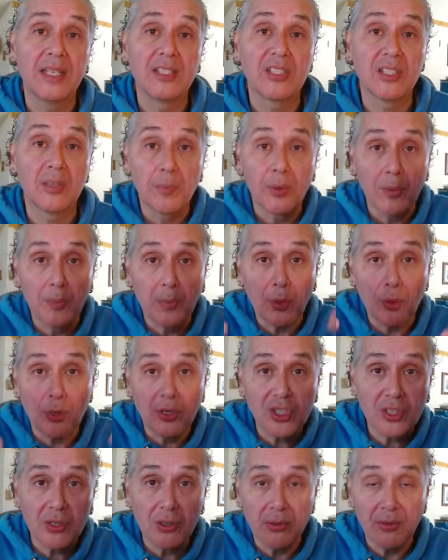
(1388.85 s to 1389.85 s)
It's a
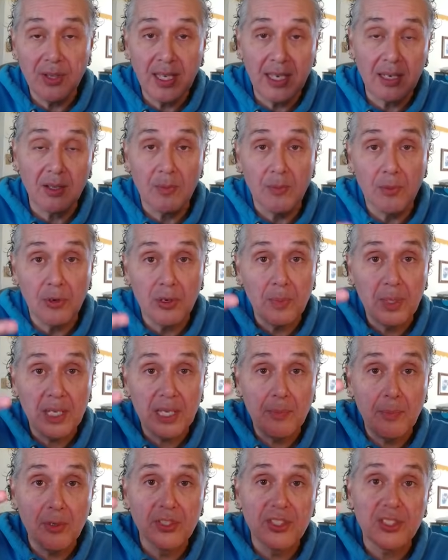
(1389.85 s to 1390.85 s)
proportional thing. The more
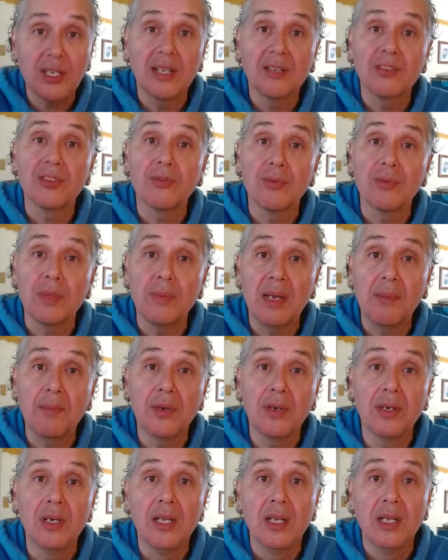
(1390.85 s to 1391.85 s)
people start to
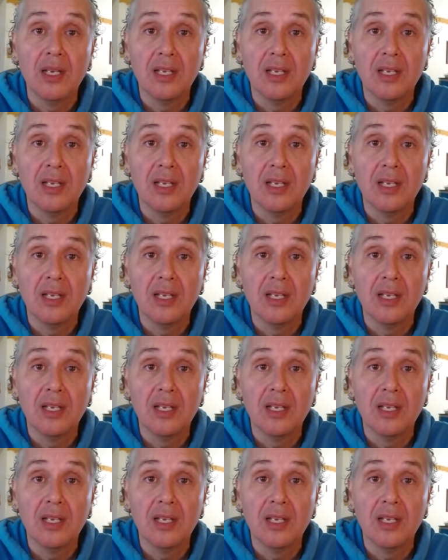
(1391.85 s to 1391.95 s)
remember,